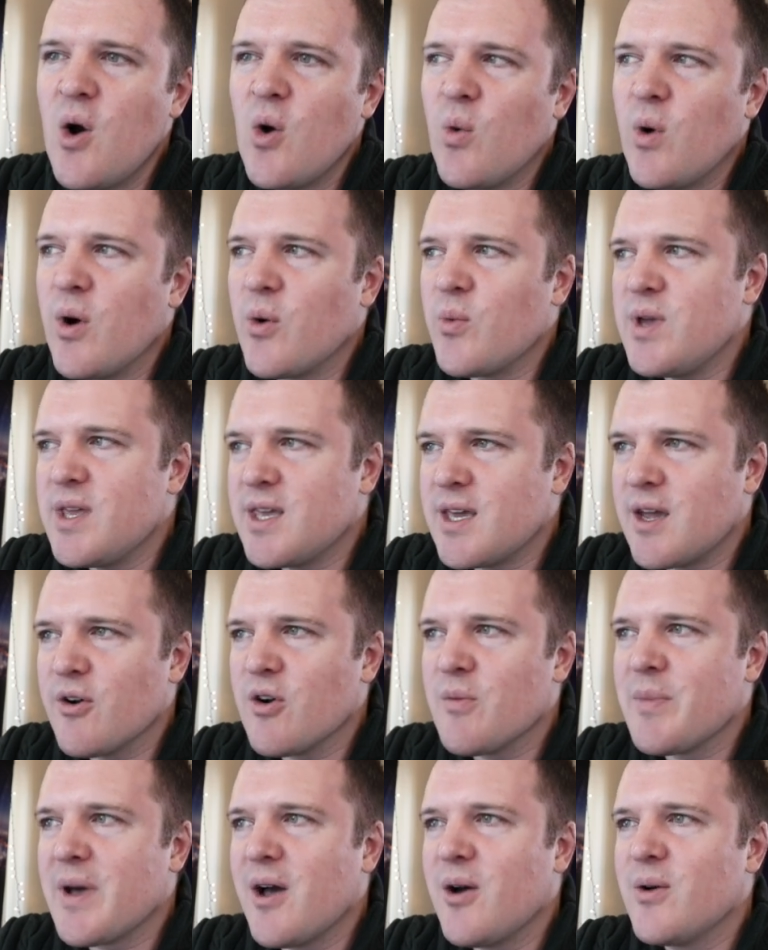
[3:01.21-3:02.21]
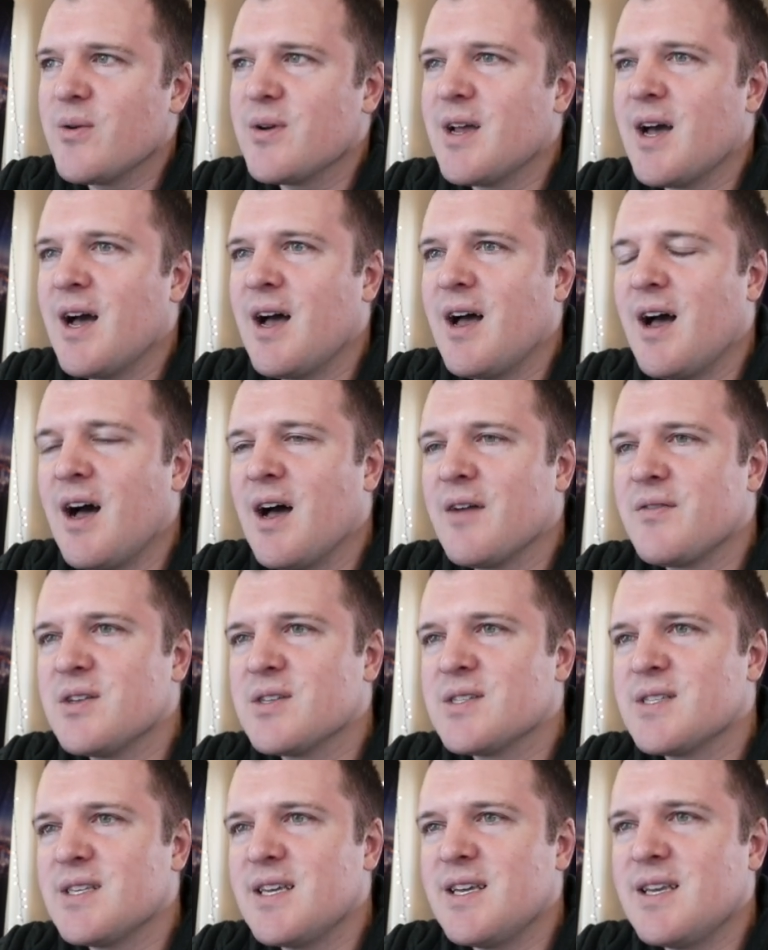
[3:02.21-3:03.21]
What we care about, uh,
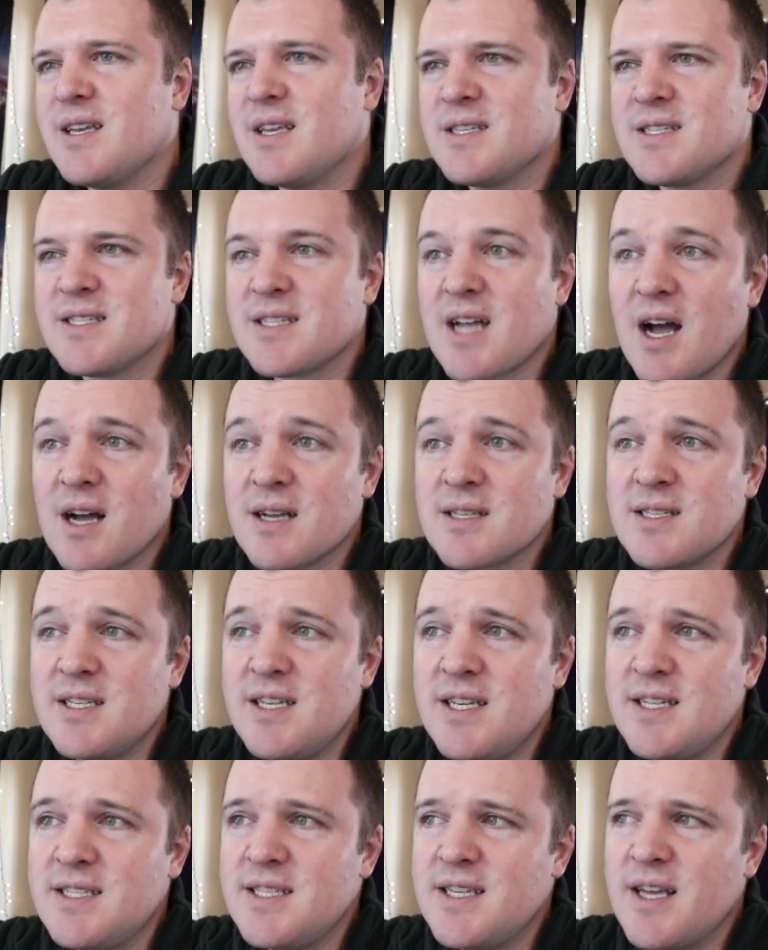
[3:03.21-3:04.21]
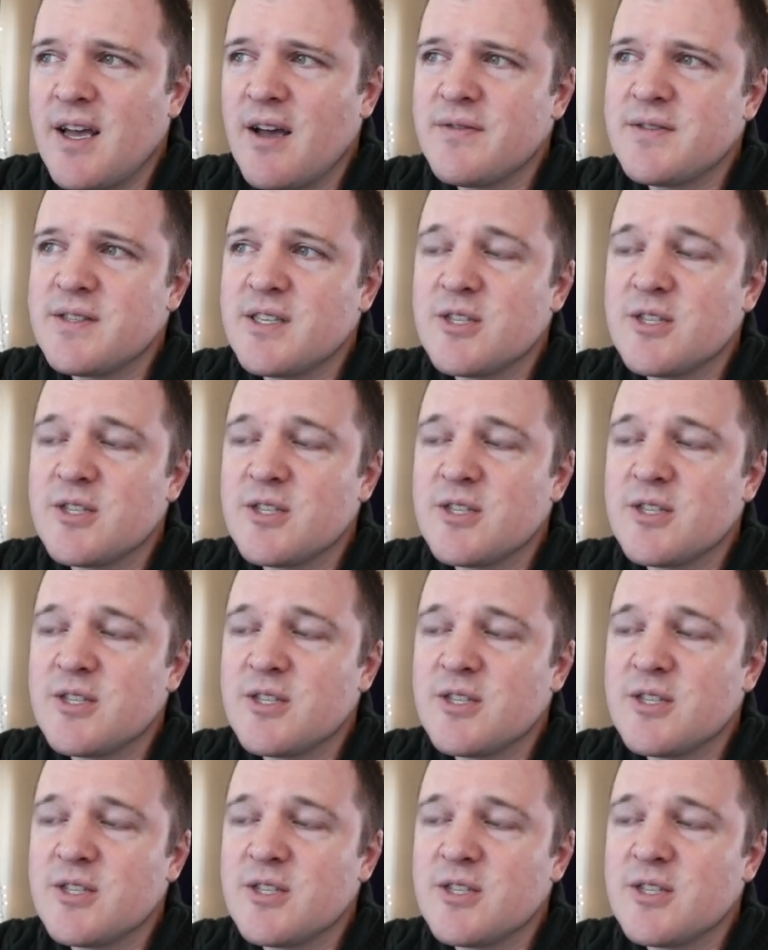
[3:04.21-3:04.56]
obviously, is stocks and E T Fs.